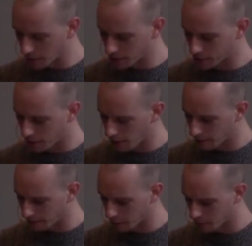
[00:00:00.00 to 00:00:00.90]
to start
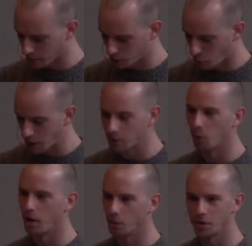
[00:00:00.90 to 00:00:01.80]
in verse
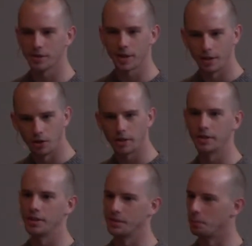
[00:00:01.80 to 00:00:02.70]
21. We're just going to look
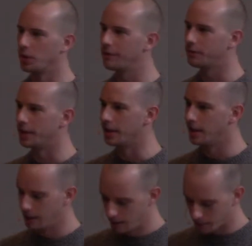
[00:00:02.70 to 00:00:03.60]
at this briefly
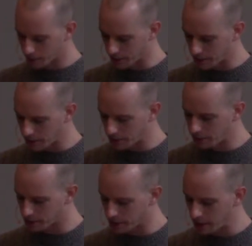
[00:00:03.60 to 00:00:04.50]
because I think
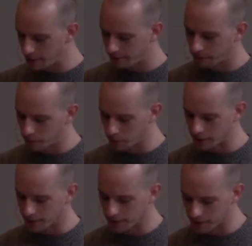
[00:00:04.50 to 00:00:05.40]
this
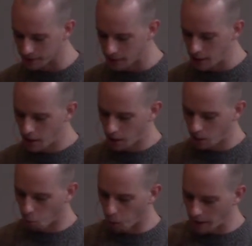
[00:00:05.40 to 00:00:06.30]
influences
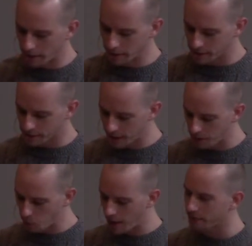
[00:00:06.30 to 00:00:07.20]
what this
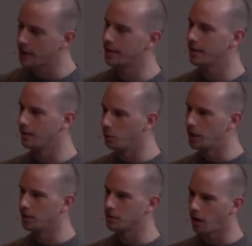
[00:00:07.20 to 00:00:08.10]
same way of thinking that we are to